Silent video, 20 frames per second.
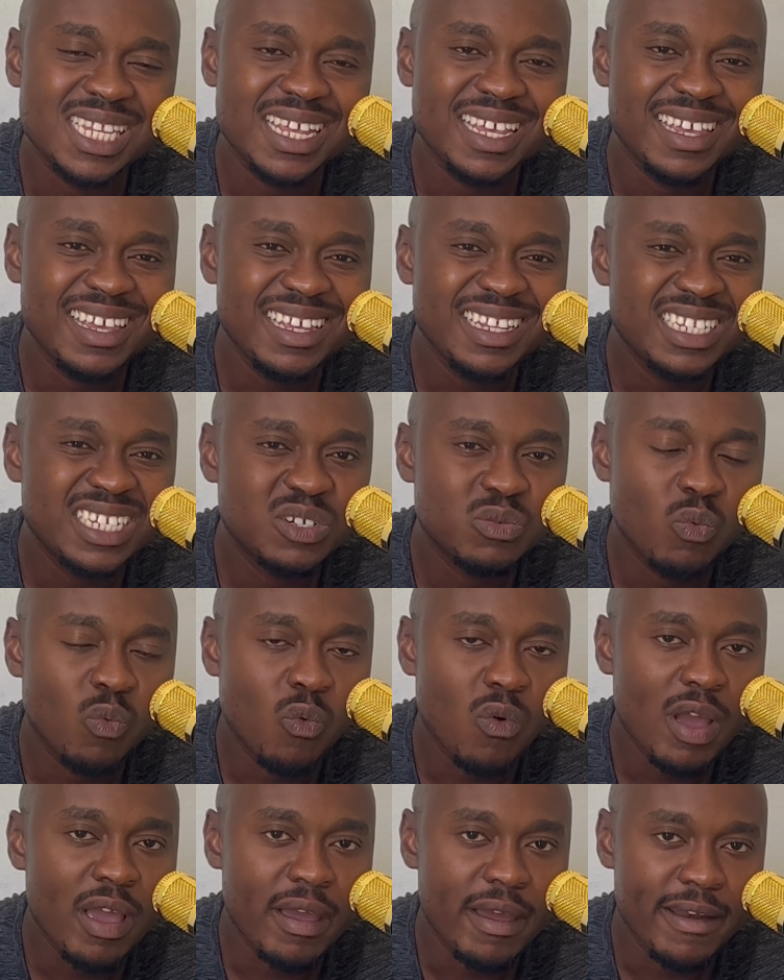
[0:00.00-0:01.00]
each
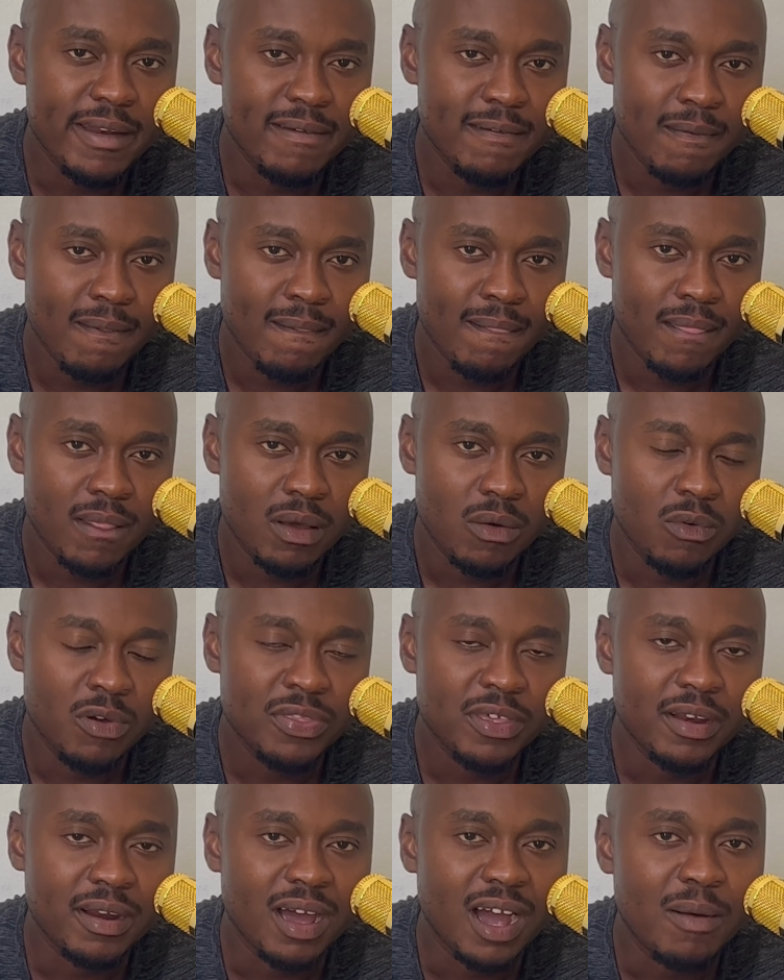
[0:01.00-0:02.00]
word with
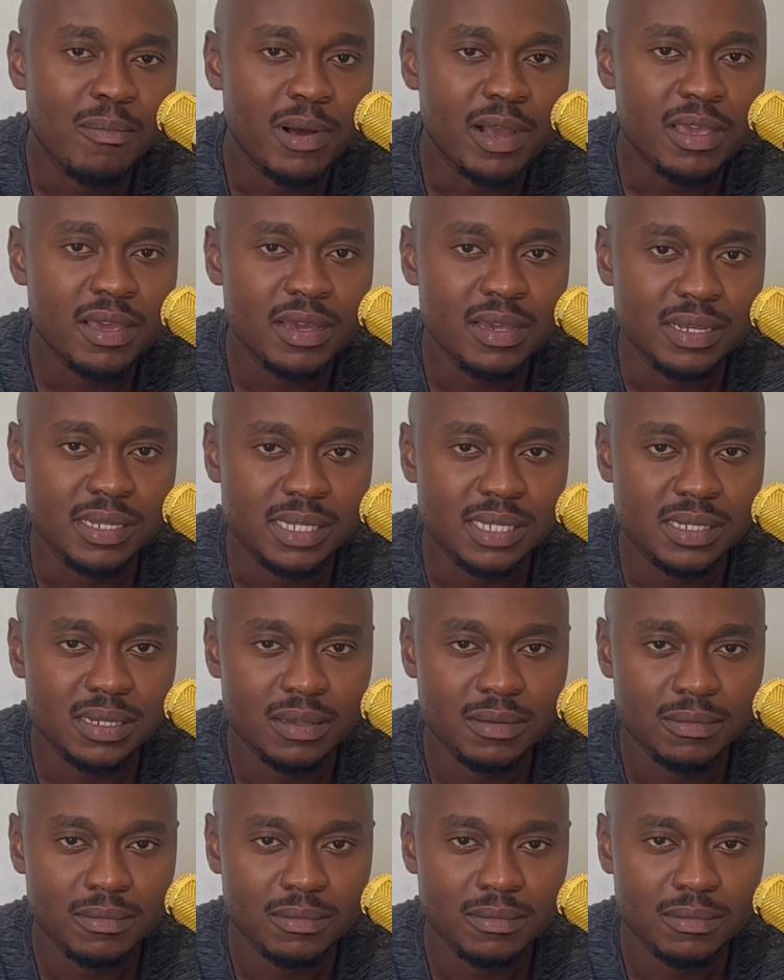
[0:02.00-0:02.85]
an uppercase.